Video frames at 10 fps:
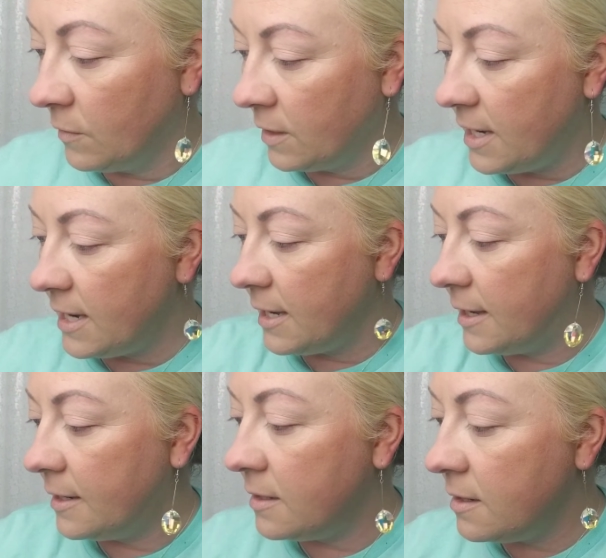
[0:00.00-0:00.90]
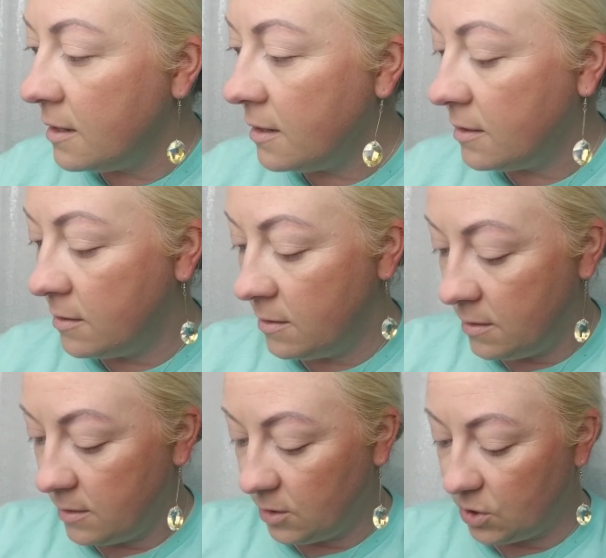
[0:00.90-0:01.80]
And
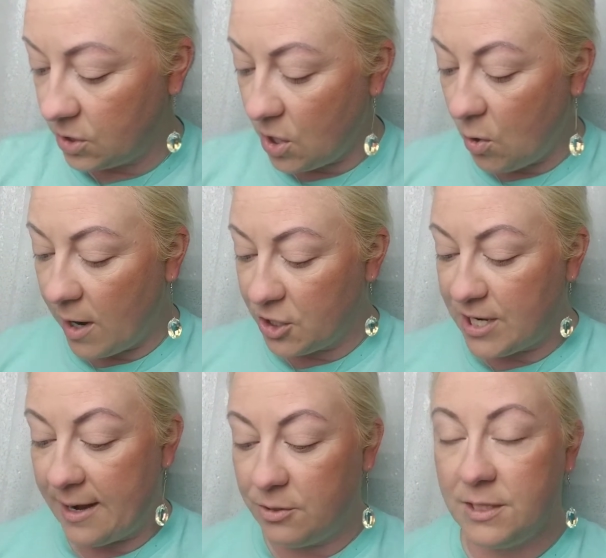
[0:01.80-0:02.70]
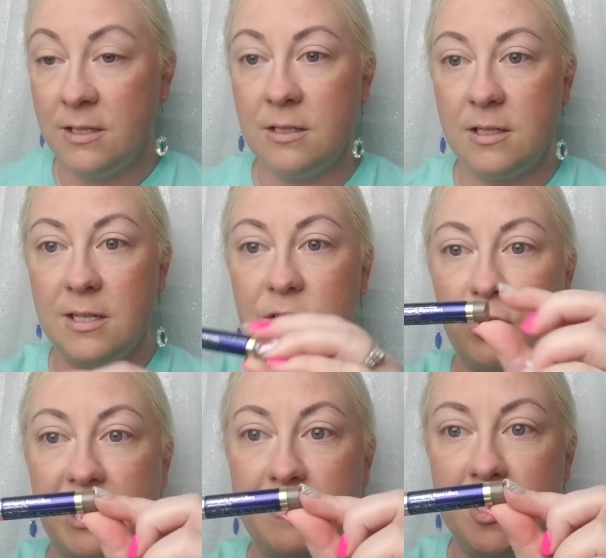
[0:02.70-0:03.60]
so our shadow sense is
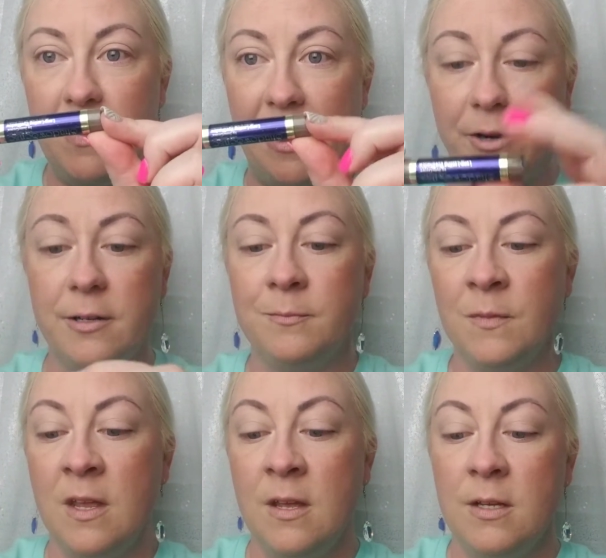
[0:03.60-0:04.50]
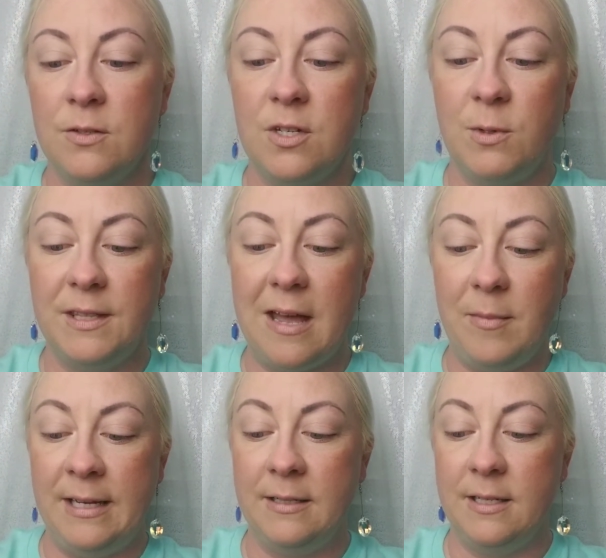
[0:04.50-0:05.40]
cream to powder. So what that
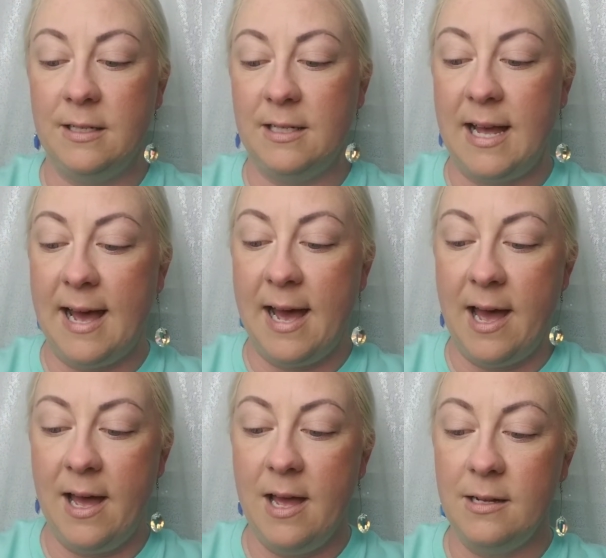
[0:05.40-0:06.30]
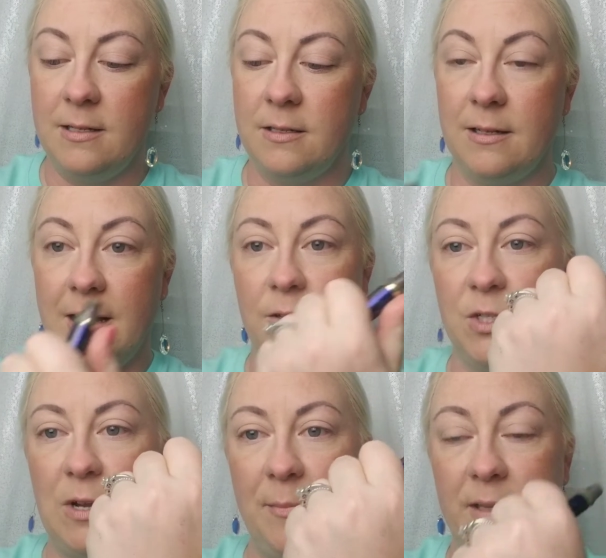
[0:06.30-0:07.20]
means is that, I'll
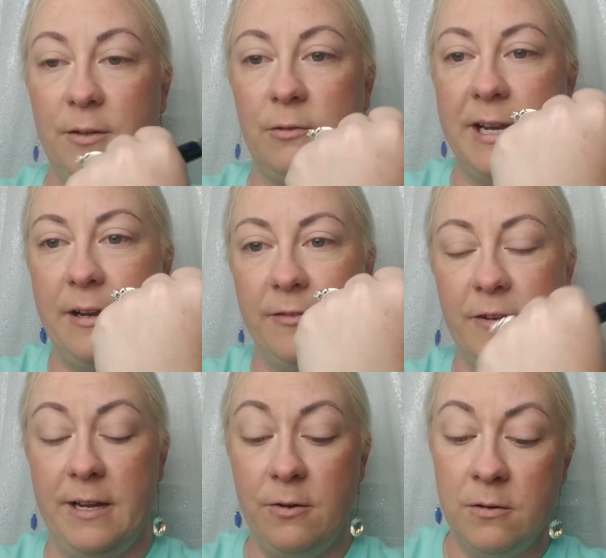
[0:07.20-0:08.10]
swipe a little right here for you.